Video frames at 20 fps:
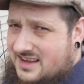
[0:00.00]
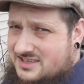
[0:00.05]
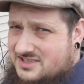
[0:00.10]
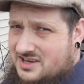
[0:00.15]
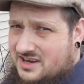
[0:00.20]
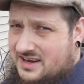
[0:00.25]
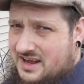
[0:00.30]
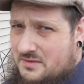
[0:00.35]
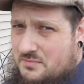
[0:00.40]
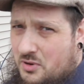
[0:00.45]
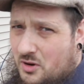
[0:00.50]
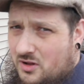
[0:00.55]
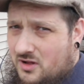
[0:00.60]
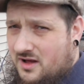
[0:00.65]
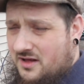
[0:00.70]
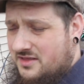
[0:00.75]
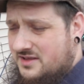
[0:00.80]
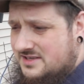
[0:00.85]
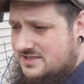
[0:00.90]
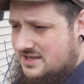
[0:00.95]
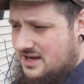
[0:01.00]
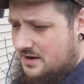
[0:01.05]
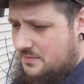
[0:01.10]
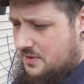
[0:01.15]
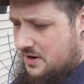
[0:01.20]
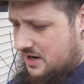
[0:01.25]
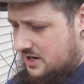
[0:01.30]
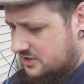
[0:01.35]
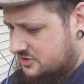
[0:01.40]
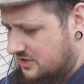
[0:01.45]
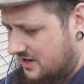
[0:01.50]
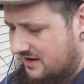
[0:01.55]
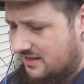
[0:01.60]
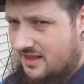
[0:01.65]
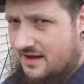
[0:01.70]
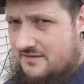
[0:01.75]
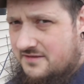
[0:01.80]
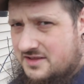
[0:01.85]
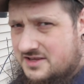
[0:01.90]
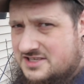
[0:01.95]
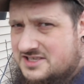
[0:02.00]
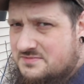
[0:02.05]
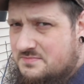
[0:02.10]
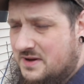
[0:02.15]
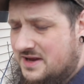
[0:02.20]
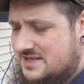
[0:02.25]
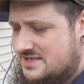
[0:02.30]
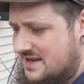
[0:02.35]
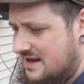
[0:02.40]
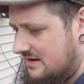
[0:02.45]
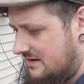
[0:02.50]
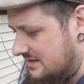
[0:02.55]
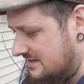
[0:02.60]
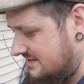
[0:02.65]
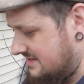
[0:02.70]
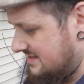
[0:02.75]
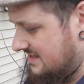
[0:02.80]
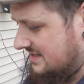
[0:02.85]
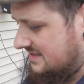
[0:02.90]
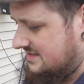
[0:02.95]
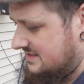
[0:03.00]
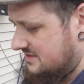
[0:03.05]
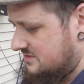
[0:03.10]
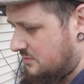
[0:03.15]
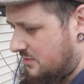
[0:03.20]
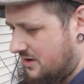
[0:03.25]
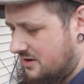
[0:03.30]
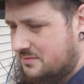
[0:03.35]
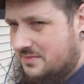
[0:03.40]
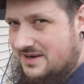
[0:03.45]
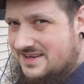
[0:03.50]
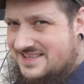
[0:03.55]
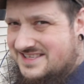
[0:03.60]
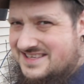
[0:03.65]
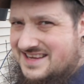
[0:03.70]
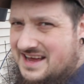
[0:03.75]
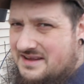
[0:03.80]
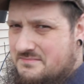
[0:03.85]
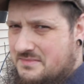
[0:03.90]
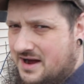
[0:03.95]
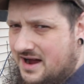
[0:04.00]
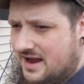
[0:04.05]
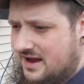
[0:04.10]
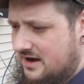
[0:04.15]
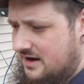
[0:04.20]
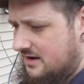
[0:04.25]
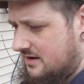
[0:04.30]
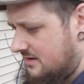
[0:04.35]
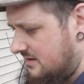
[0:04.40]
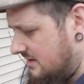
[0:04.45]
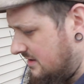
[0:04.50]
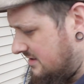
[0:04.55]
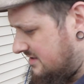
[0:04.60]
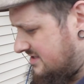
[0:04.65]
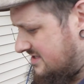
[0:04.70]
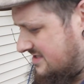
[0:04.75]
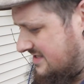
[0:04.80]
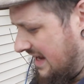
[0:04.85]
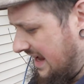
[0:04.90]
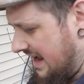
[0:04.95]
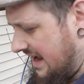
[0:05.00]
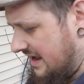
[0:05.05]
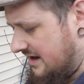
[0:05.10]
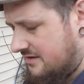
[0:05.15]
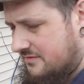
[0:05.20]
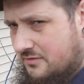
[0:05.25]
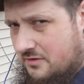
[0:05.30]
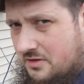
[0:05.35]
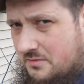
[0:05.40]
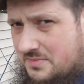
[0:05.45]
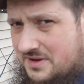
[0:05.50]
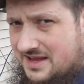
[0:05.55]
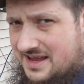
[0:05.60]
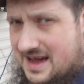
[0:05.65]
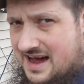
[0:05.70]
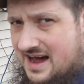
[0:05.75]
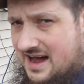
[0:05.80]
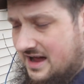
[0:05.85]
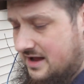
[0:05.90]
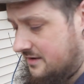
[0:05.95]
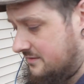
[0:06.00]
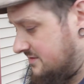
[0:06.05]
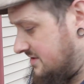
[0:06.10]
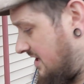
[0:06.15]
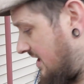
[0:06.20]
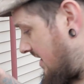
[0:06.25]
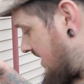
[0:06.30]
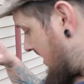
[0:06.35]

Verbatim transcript: So I got to pull all these up, try to level this space out, because this is where I'm going to set my stand for the beehives.